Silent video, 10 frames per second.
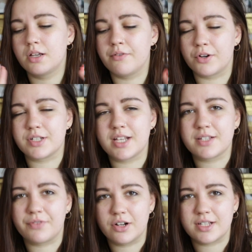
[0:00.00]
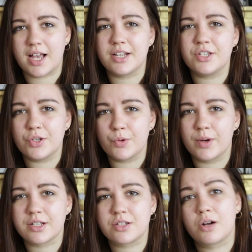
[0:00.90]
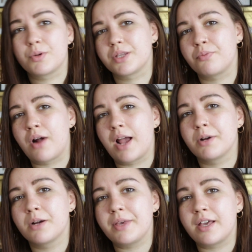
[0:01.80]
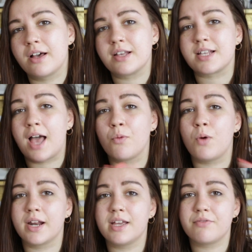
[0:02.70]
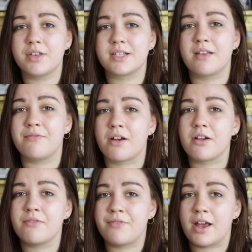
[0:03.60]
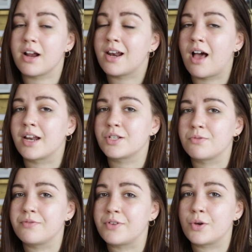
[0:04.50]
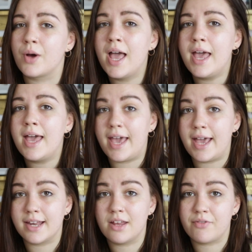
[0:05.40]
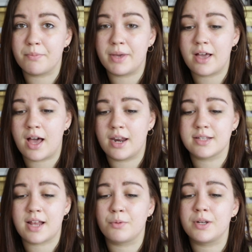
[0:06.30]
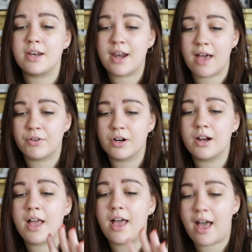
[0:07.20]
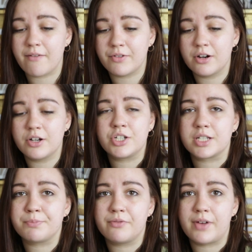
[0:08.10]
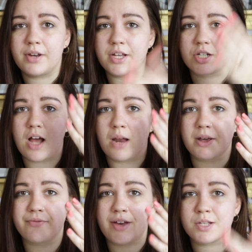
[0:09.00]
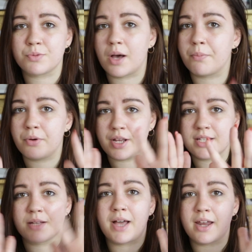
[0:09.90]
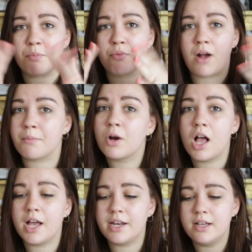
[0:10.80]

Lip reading: First things first, I do want to start with a primer because I want to give this a very fair and honest review. And if I'm being honest, I would never ever just put foundation on my face without putting some kind of primer on.